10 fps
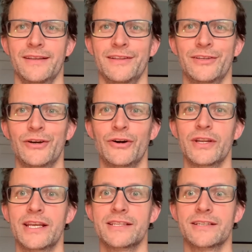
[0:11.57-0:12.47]
that God
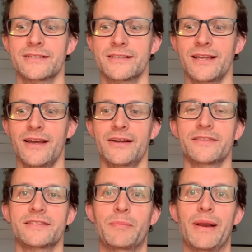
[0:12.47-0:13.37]
is concerned
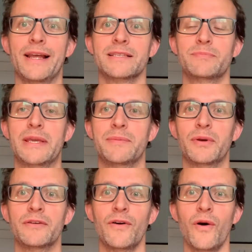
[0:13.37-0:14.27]
to bless people
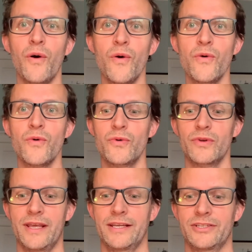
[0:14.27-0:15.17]
of all
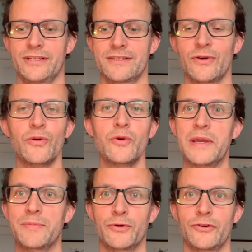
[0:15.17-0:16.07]
nations, all
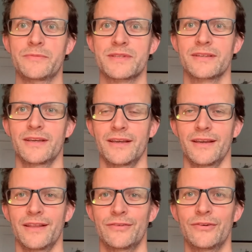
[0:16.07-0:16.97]
people groups,
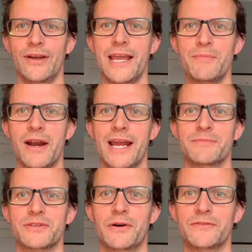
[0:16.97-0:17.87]
through
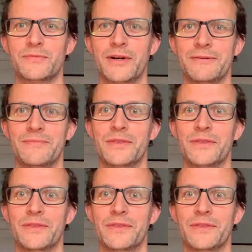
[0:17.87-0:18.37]
Abraham's offspring.